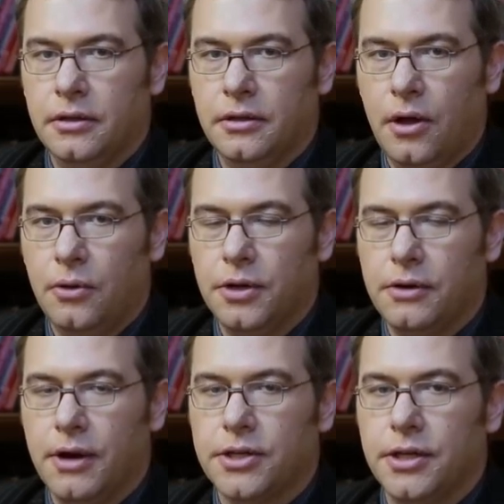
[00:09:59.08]
low
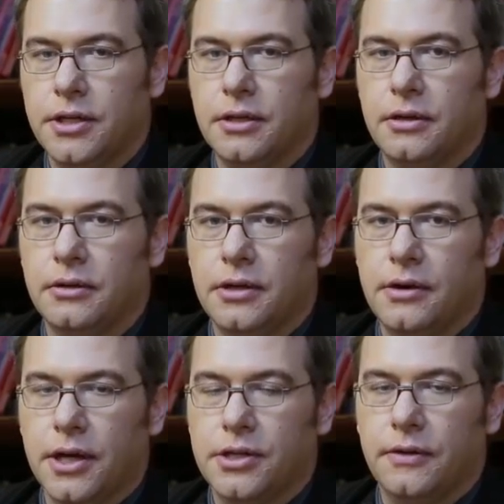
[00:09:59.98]
direction, in the
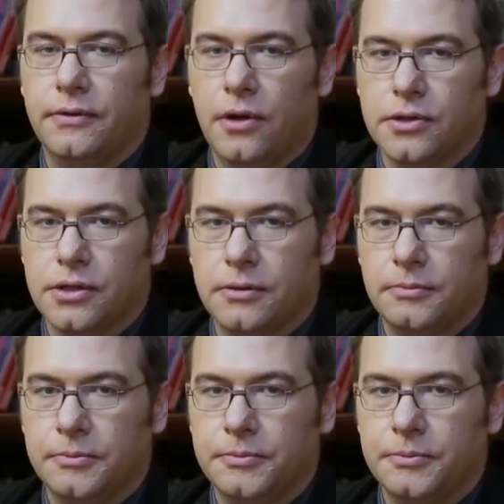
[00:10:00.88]
direction of
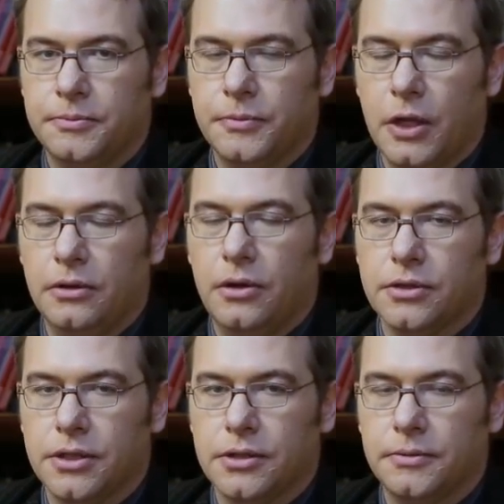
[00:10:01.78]

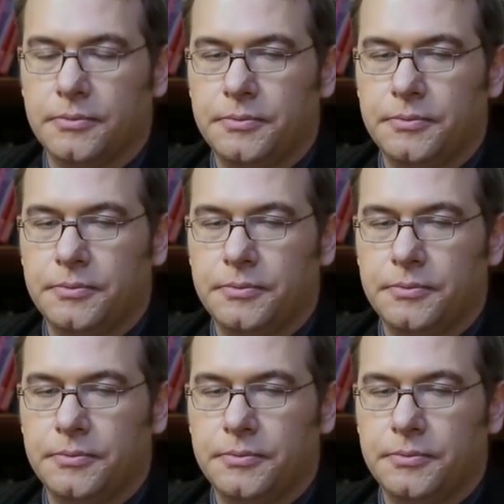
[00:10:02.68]
losses.